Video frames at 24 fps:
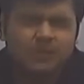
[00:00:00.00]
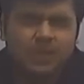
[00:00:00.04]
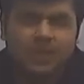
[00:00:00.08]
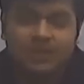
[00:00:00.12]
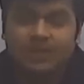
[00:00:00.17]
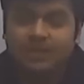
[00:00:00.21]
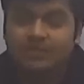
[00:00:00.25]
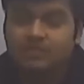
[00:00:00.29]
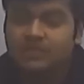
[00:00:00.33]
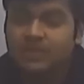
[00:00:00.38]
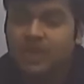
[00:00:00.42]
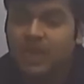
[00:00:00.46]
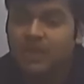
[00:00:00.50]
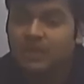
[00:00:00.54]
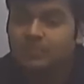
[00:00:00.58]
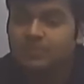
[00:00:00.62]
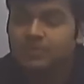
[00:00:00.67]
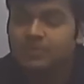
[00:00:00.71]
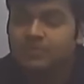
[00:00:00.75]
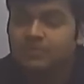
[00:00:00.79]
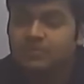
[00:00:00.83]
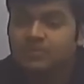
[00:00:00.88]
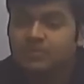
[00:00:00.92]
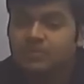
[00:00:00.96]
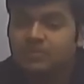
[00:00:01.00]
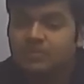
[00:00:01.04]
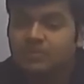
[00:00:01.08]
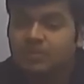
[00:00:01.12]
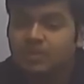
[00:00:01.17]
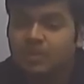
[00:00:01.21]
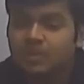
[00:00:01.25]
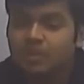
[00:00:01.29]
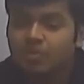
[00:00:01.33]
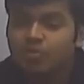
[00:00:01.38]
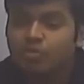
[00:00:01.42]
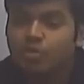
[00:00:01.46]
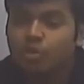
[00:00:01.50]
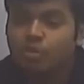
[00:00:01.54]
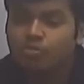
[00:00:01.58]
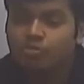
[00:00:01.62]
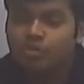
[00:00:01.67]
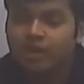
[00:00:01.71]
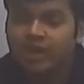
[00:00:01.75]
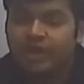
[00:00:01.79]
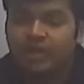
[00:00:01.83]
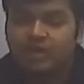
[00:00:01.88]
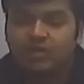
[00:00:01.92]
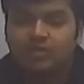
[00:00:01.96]
there was another person, Rogue
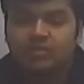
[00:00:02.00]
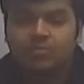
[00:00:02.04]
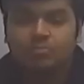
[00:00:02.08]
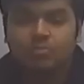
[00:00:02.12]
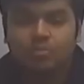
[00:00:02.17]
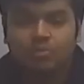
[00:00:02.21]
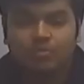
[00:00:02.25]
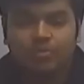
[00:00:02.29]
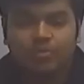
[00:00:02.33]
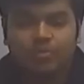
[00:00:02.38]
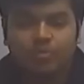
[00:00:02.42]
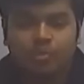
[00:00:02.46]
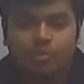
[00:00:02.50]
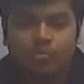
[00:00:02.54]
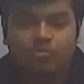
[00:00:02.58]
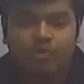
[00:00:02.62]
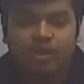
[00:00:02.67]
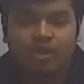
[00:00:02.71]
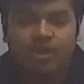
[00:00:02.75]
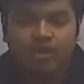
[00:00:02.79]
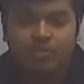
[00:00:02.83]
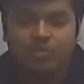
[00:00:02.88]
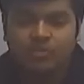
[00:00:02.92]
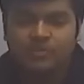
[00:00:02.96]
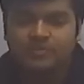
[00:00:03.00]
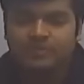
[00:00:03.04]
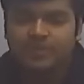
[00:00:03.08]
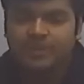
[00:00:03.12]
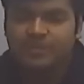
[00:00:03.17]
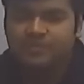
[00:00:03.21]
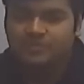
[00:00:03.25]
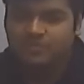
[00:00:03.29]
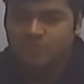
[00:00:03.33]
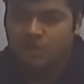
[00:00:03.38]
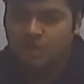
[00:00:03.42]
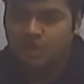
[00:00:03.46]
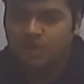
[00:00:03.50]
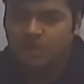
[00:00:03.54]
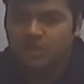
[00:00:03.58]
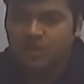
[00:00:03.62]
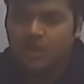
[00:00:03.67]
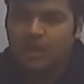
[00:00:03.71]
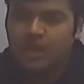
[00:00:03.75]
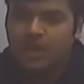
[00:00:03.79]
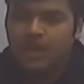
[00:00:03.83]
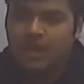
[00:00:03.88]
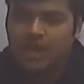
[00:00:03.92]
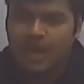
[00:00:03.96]
Trader, the movie Rogue Trader was based on,
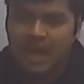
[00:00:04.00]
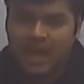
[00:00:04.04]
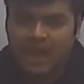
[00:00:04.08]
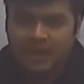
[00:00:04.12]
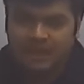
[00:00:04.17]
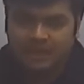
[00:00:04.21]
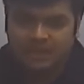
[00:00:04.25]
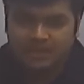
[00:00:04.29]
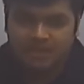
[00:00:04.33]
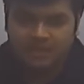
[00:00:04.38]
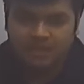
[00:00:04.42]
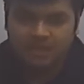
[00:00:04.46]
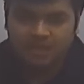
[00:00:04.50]
and